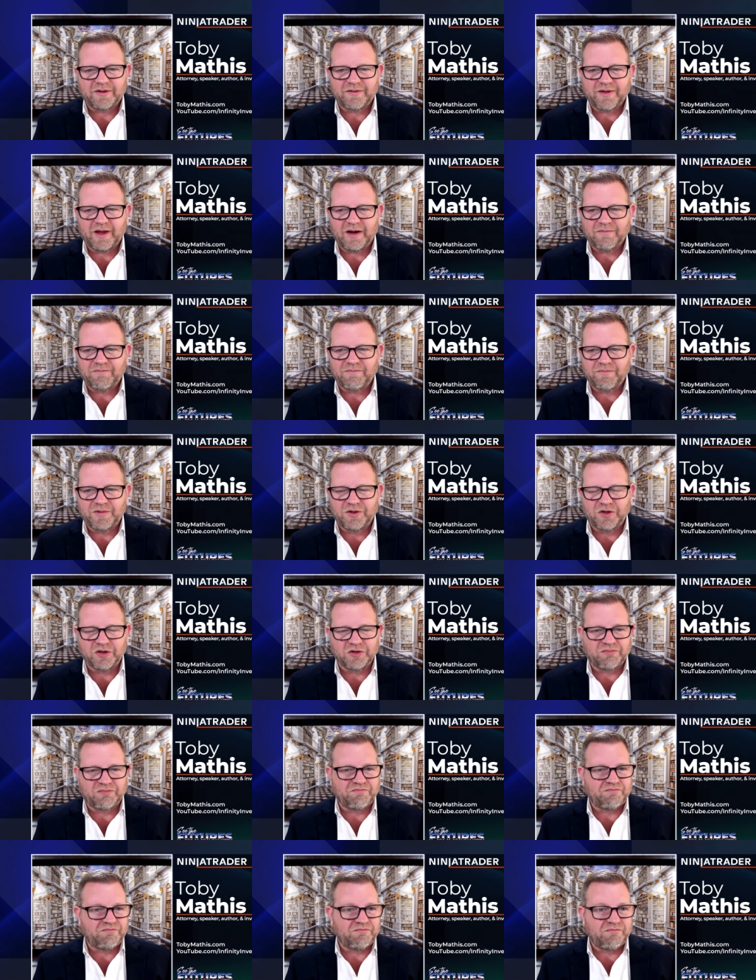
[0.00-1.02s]
They just
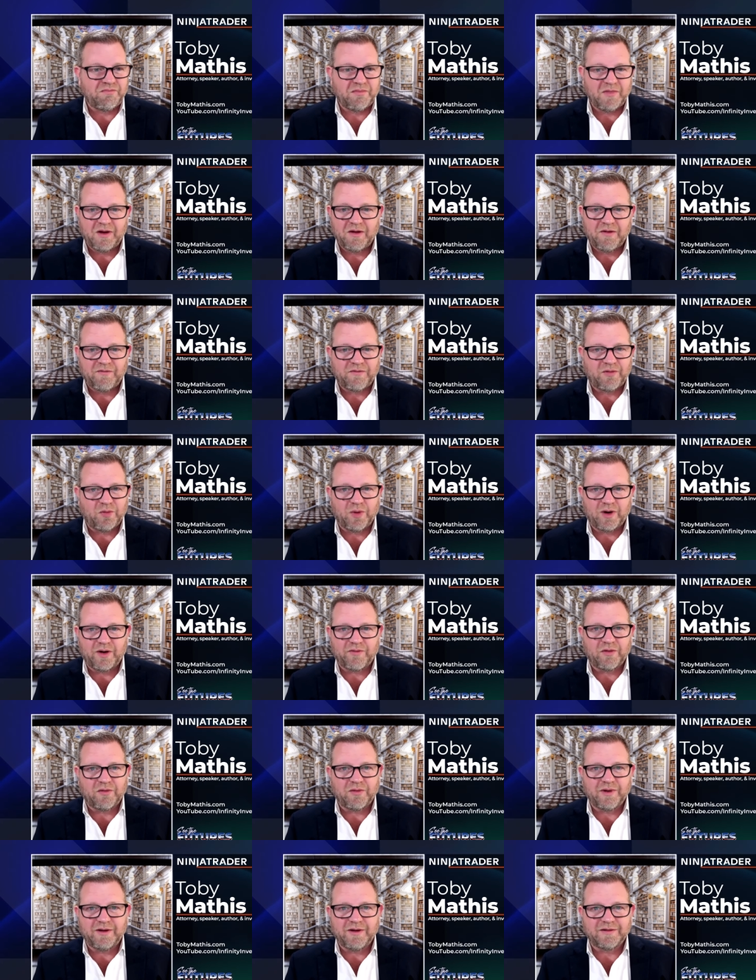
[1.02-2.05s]
for whatever
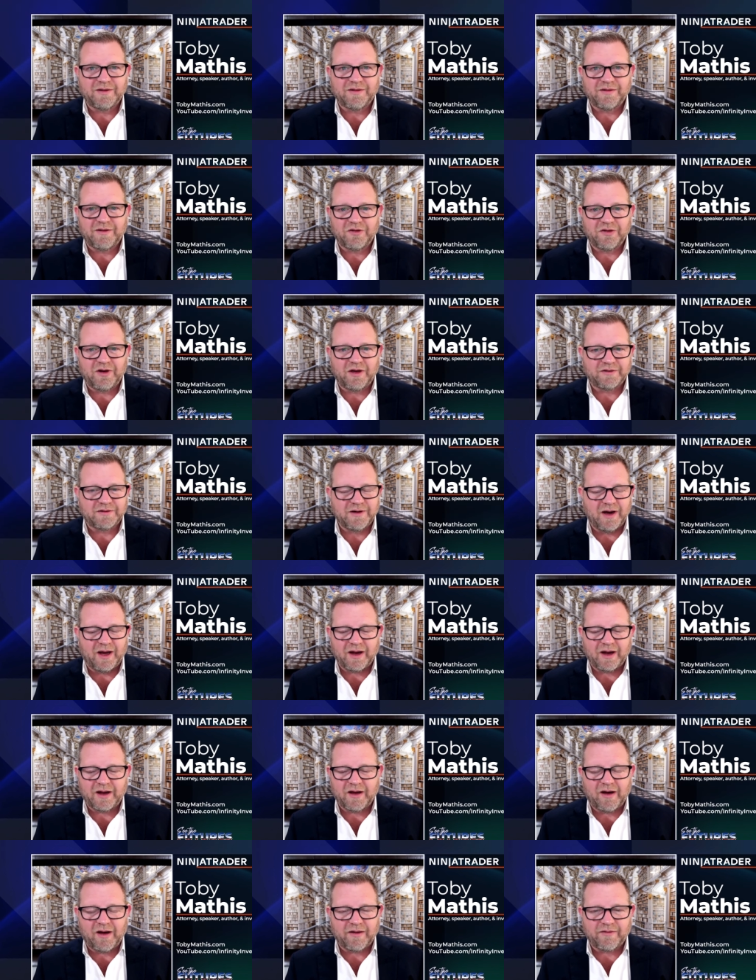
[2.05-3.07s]
reason it's not
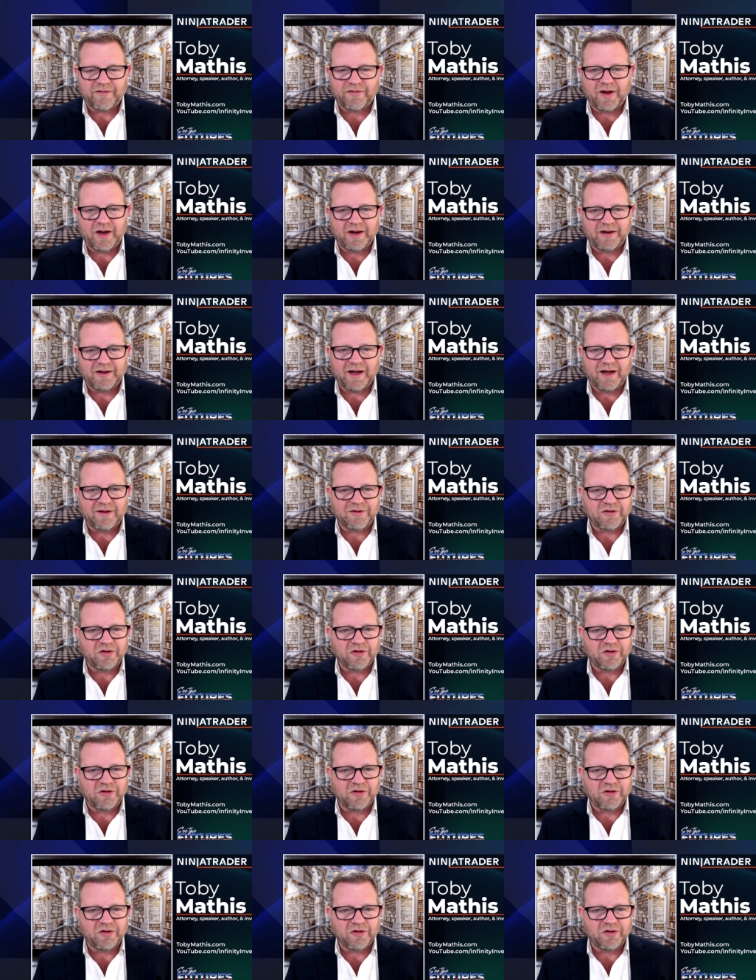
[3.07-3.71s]
codified yet.